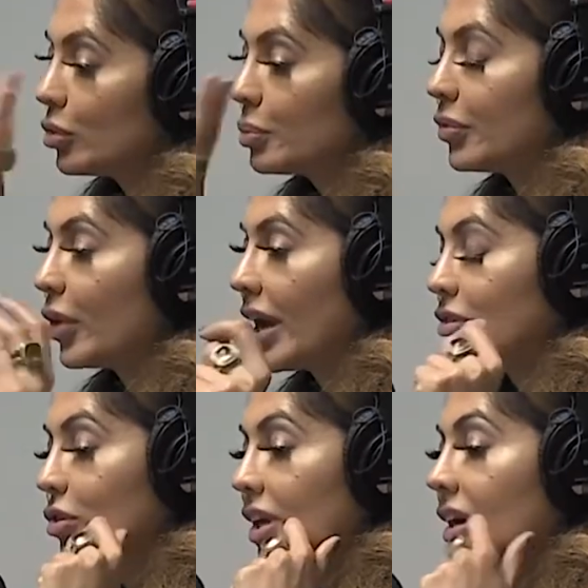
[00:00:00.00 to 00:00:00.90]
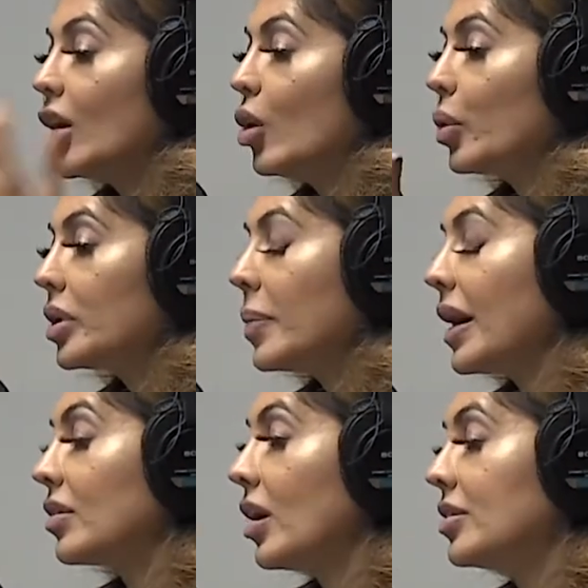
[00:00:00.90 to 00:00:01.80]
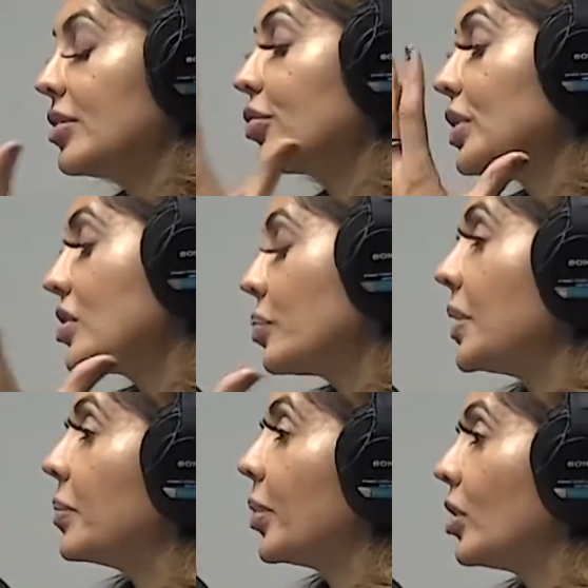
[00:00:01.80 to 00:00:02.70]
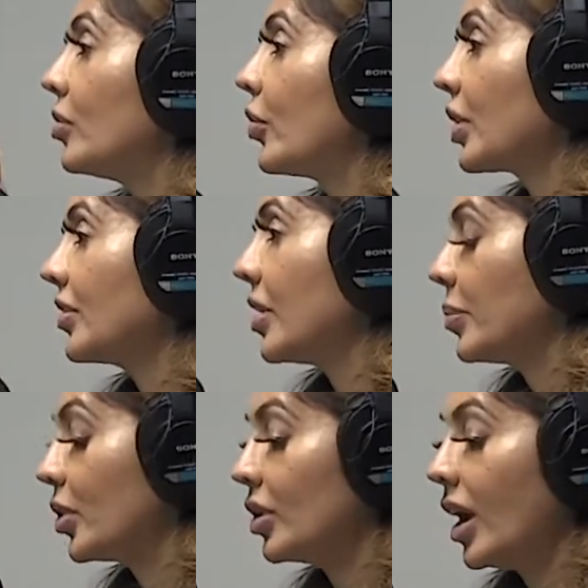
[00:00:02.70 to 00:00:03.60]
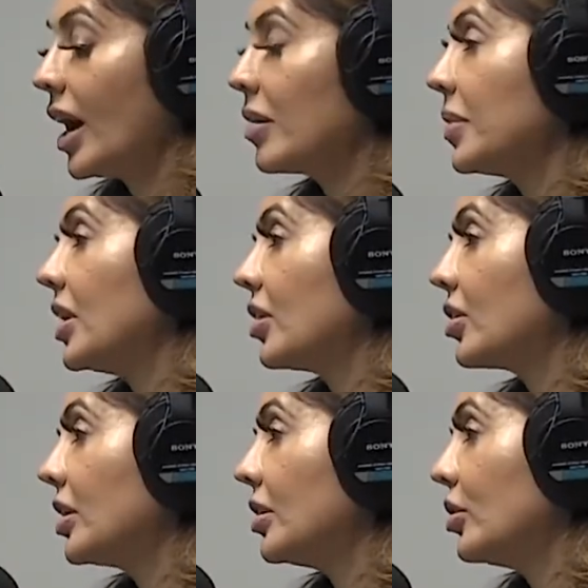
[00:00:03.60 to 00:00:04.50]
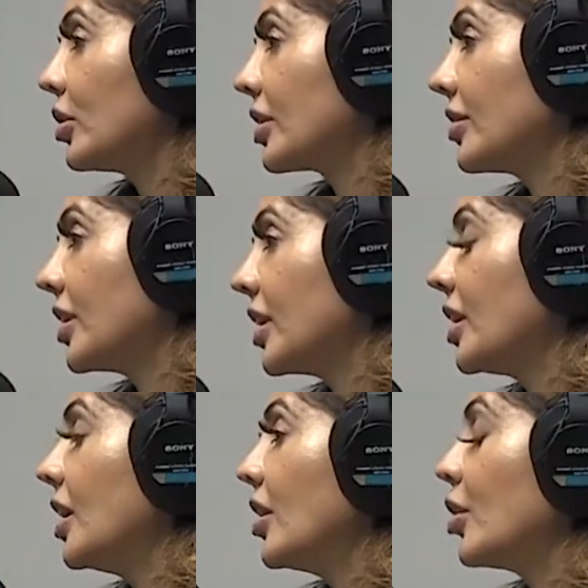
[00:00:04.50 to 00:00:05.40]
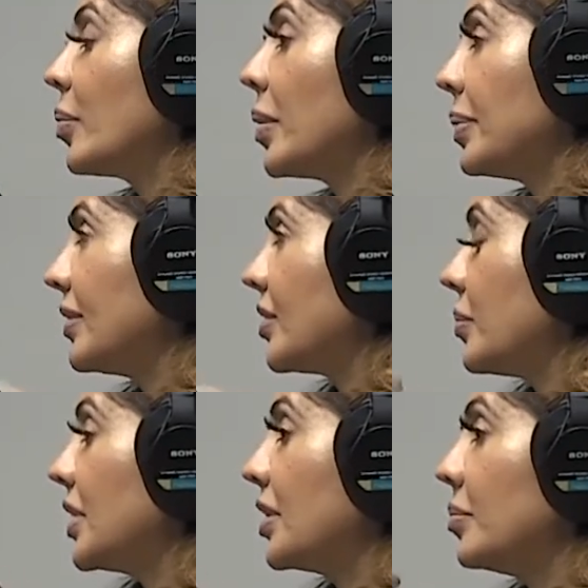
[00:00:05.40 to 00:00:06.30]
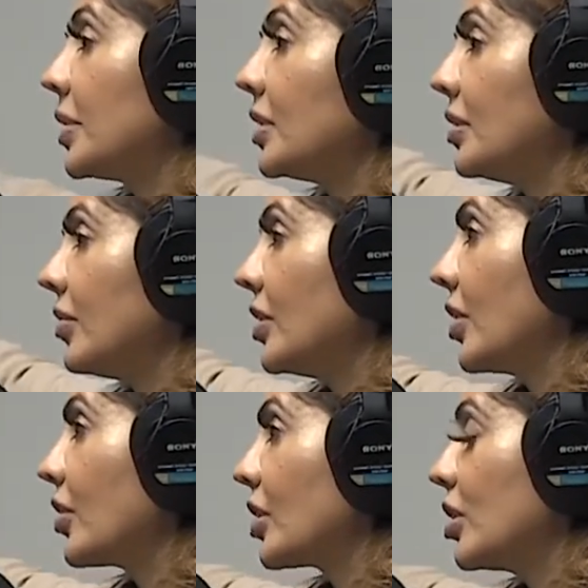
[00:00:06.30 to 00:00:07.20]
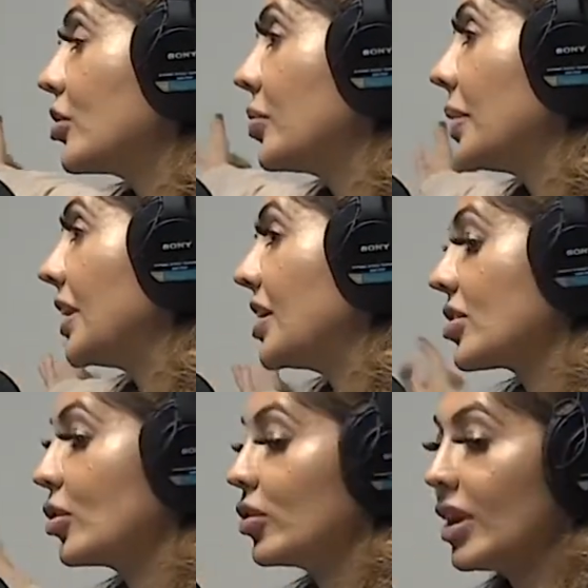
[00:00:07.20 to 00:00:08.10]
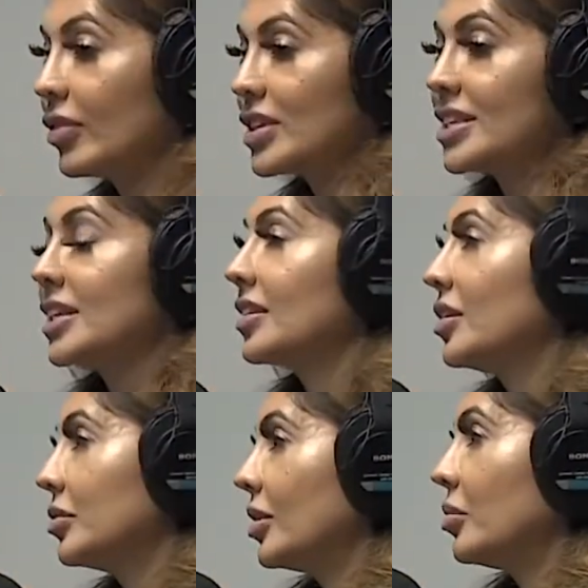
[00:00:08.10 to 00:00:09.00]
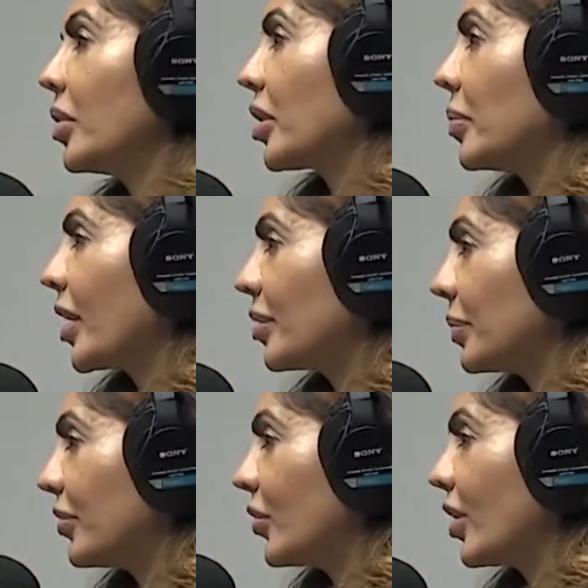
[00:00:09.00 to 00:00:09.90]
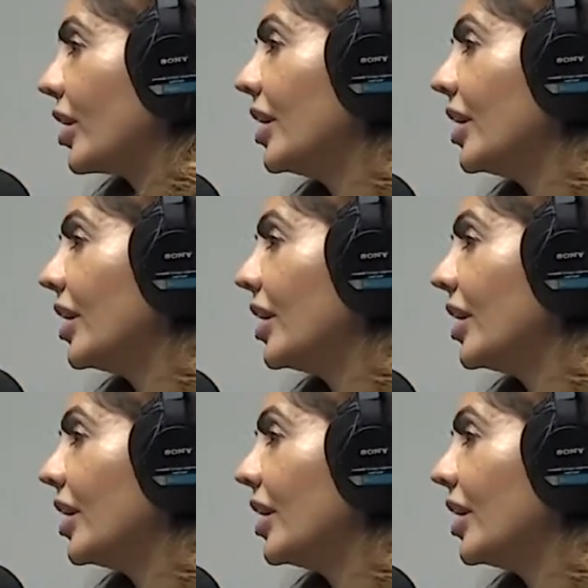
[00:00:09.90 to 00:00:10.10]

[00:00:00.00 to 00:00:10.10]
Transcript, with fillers: before I ask you that, what about different people? For example, I'm here in New York City. There might be somebody in the middle of another country, Malaysia, who's never seen a, a water bottle before. Mm